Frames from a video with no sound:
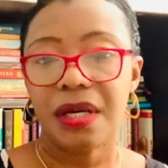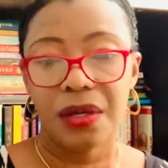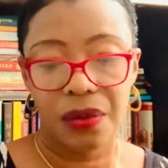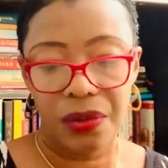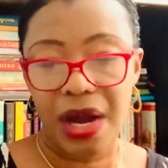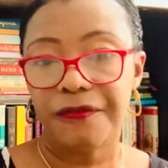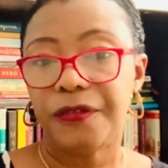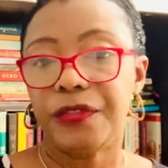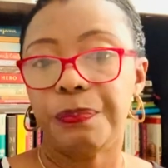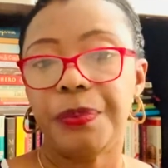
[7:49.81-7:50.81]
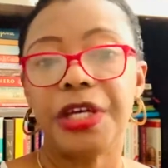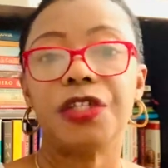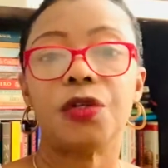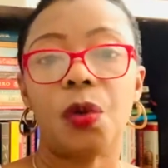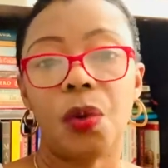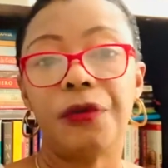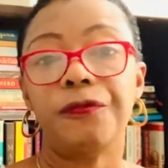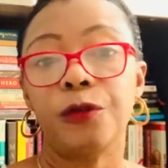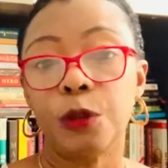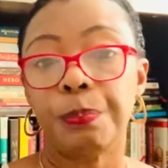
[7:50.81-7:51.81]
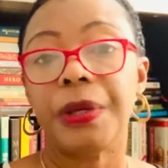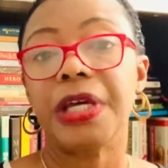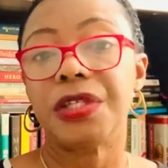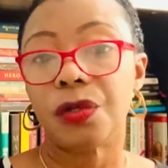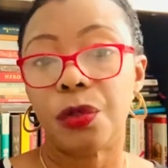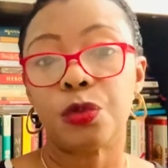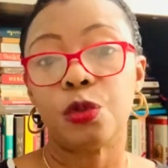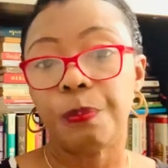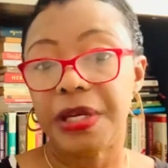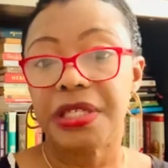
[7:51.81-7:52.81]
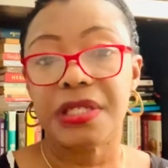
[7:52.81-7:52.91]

or half of the page or a full page or 2 pages,